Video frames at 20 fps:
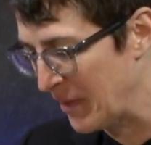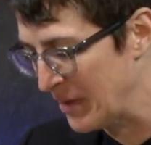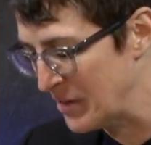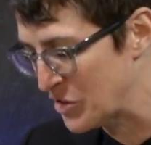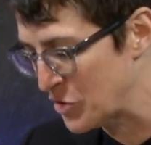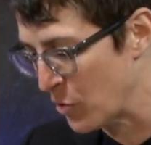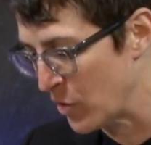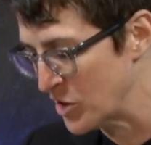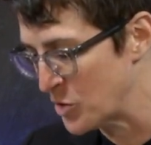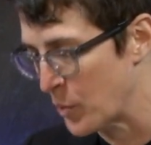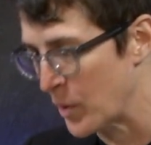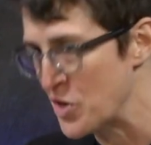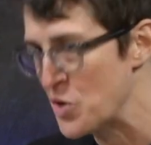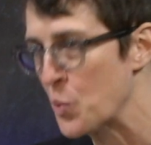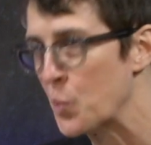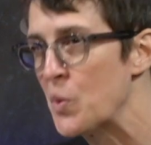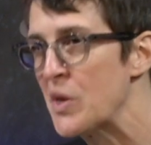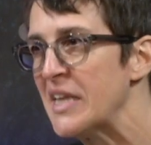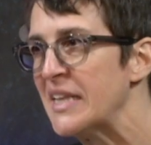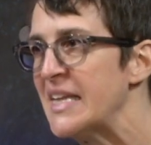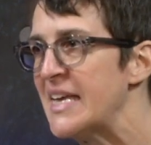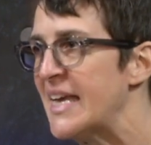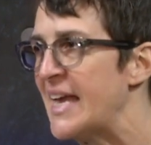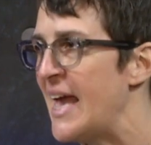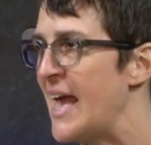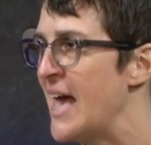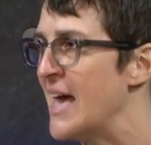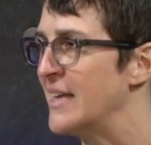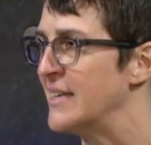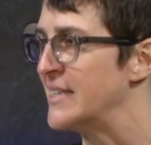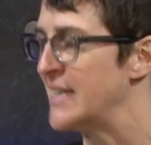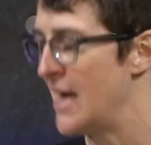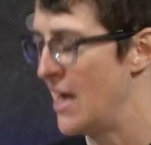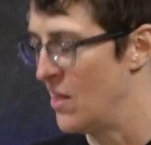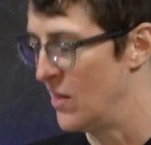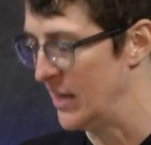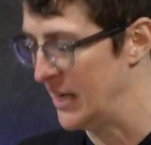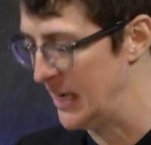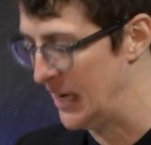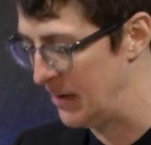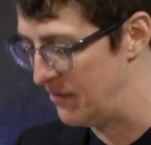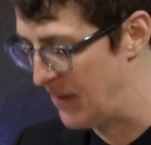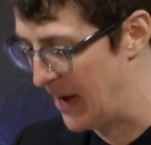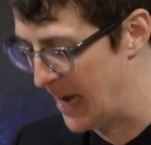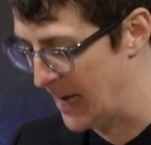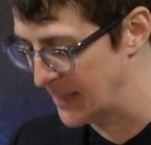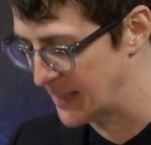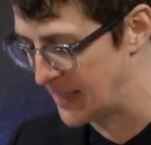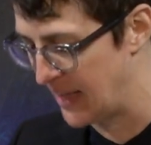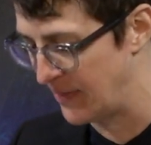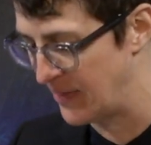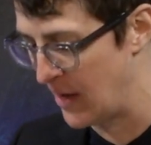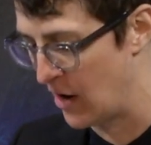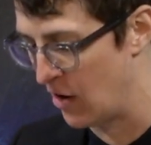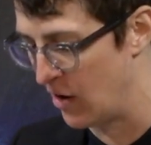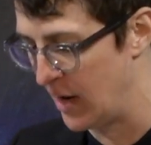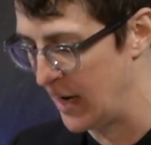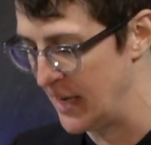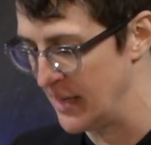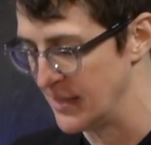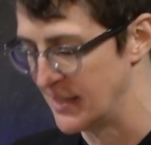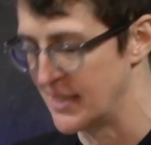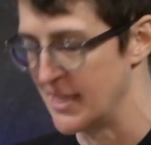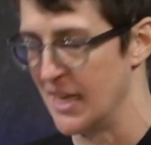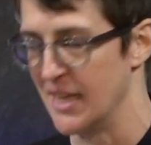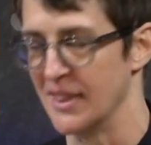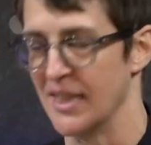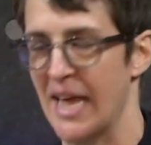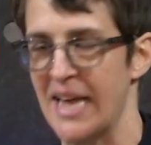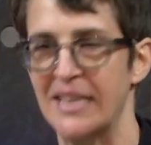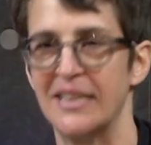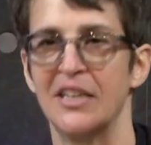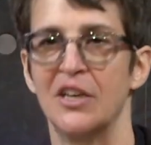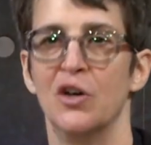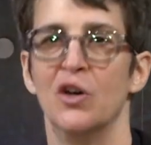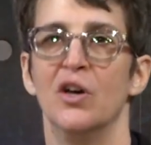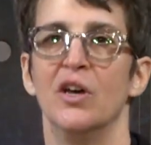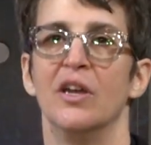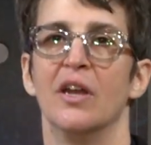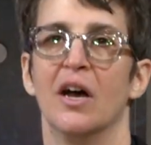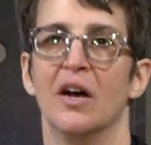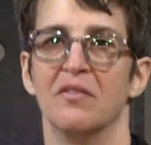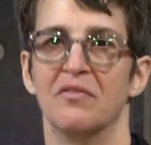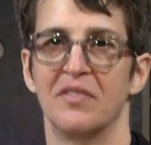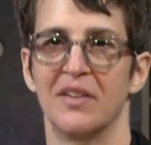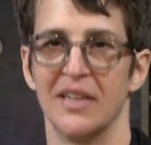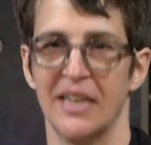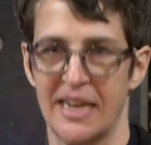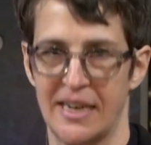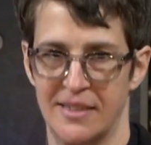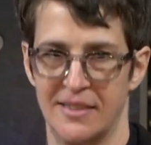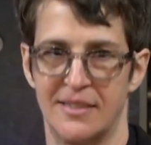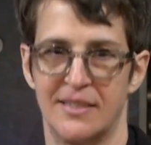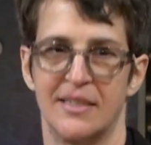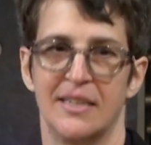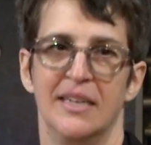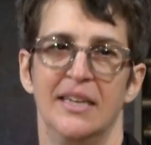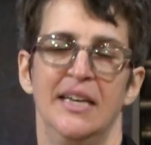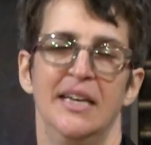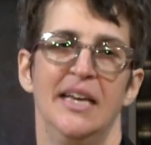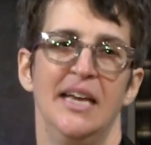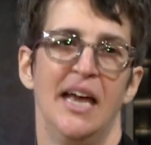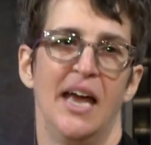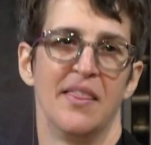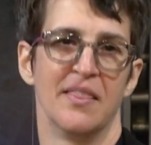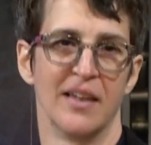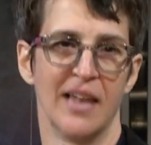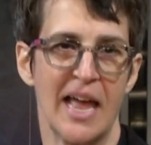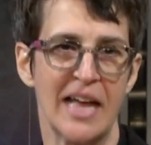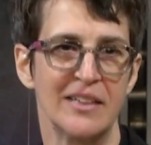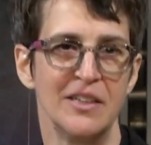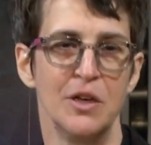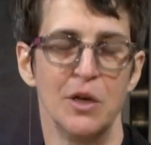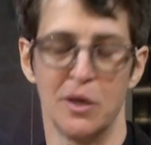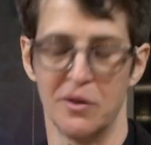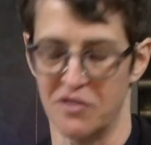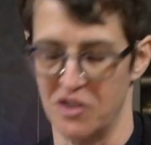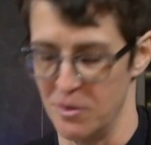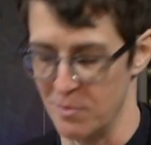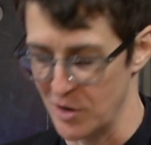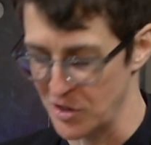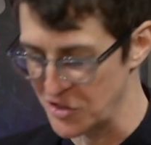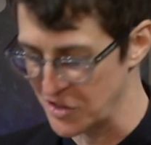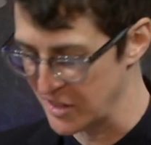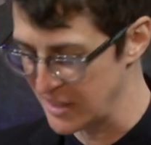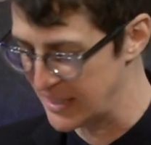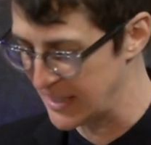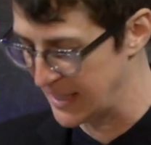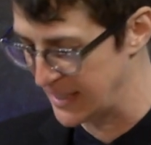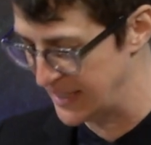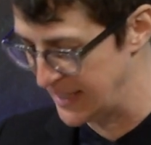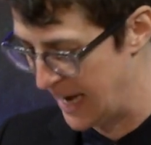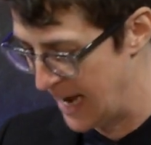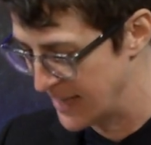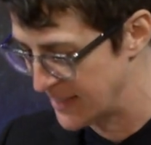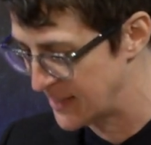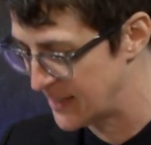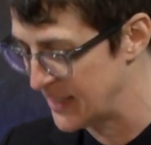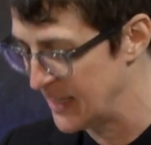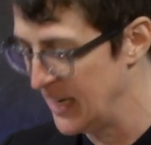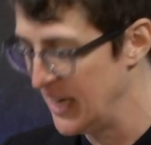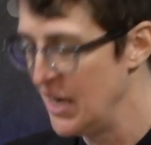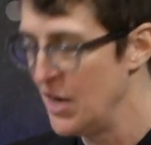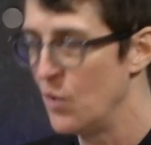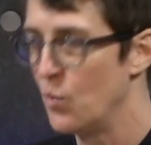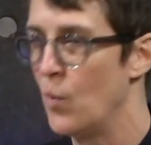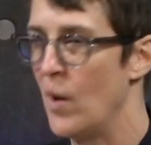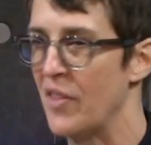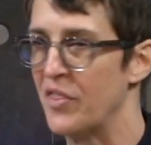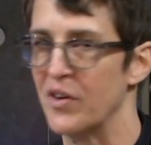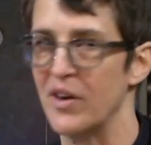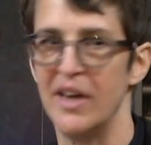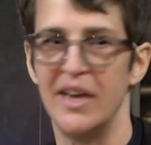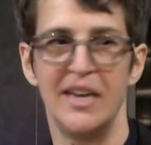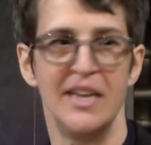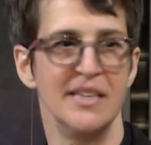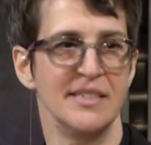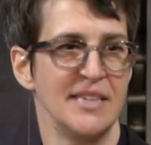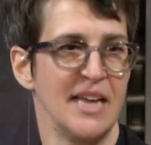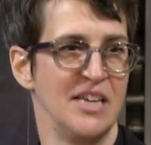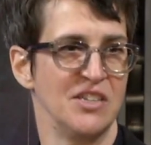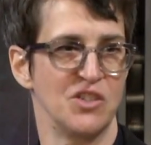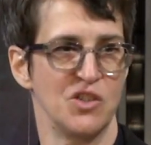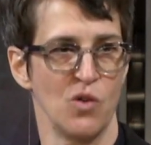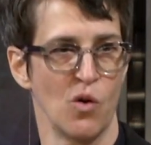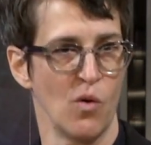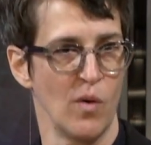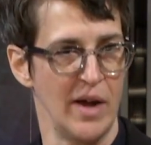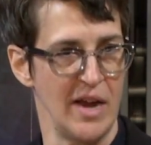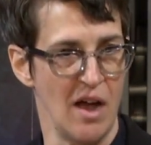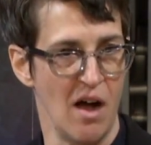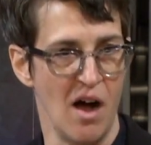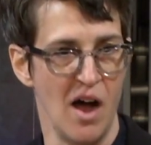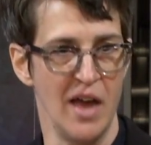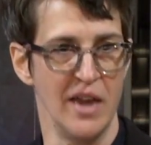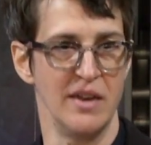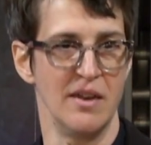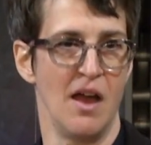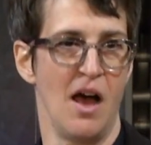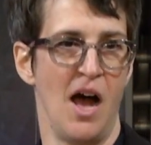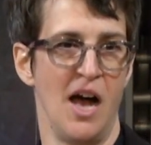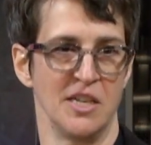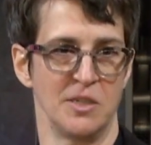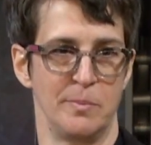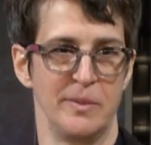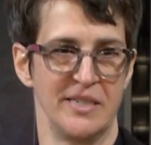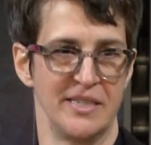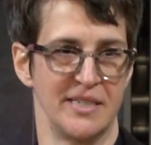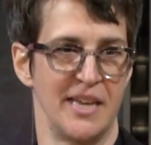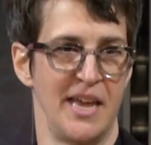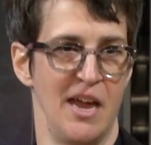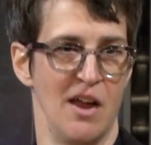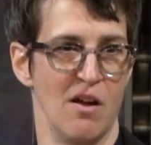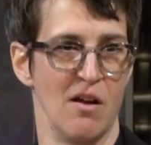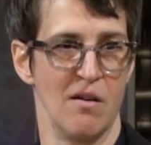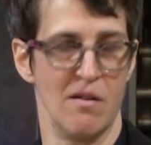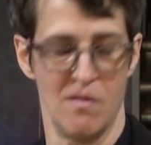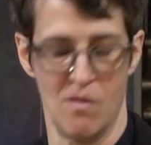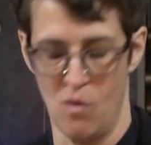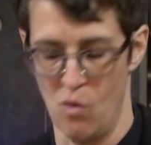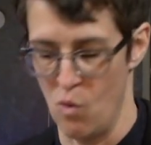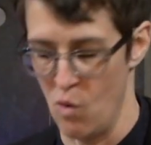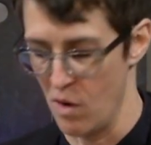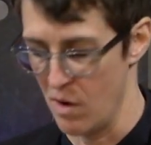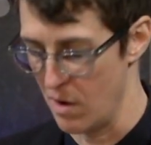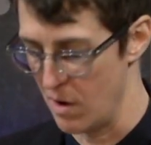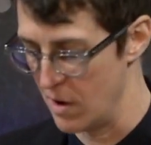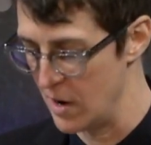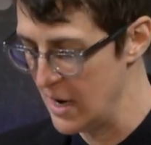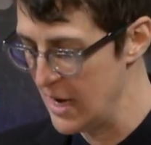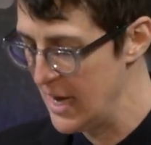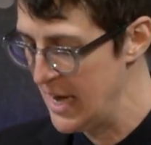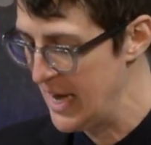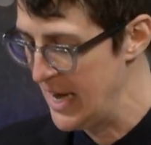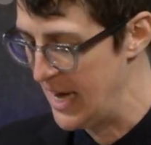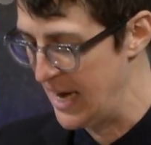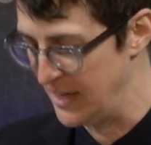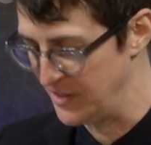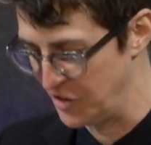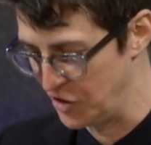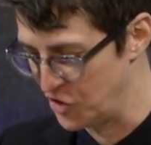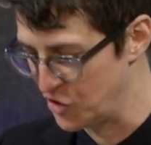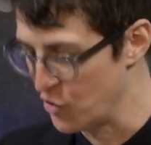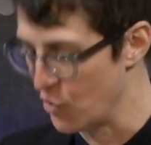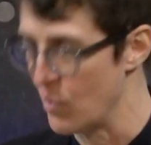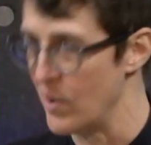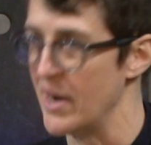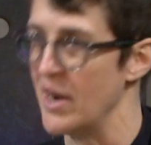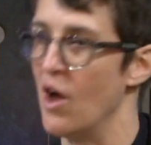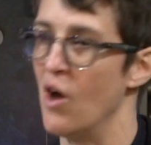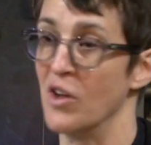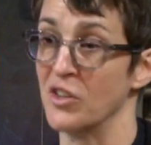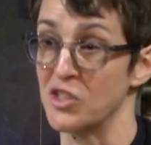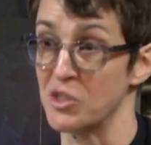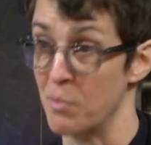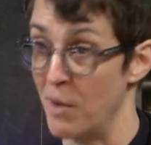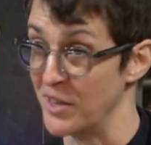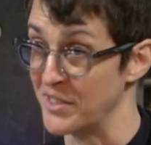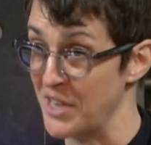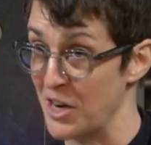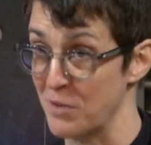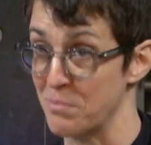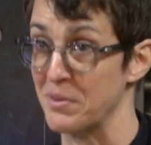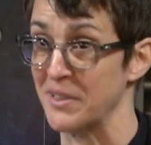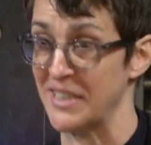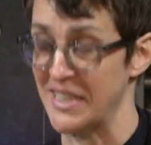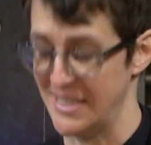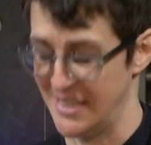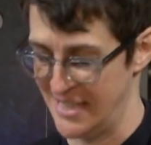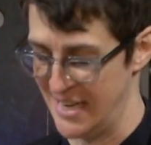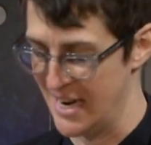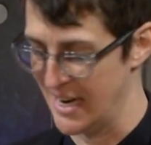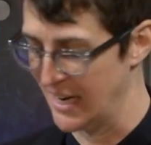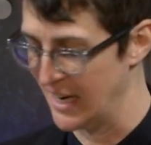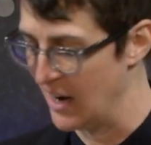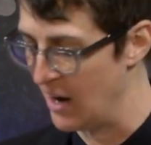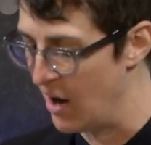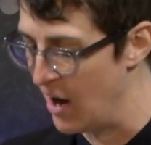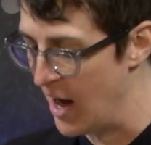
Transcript: Stories where you really can't tell in advance that there is a likelihood of clicks and the likelihood of commercial success, whether it is a story on hospice care, or it is a story on small town policing,